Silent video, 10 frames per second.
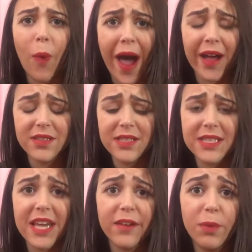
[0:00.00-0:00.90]
while
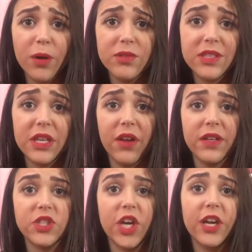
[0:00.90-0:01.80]
since I posted on
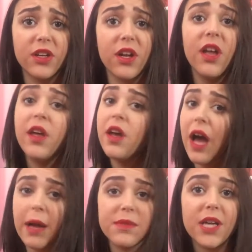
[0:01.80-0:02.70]
this channel.
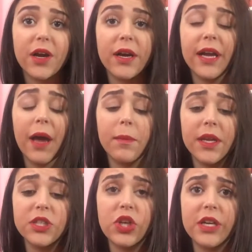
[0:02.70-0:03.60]
I'm sorry, I'm
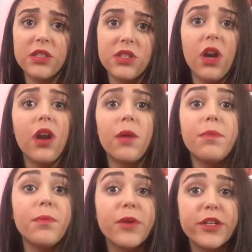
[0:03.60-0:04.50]
gonna try to start up
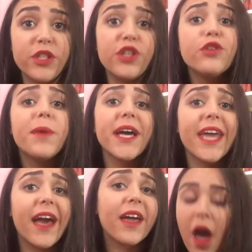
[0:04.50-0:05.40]
booktube
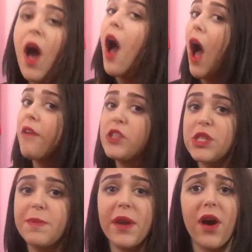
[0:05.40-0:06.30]
again. I've
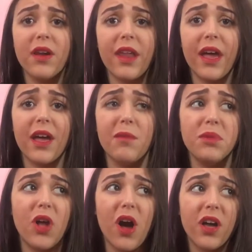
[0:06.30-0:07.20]
just been on like a
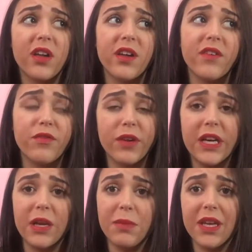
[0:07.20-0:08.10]
block of
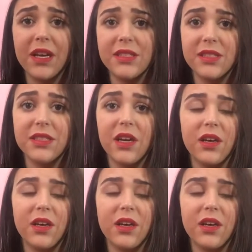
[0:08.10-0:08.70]
reading because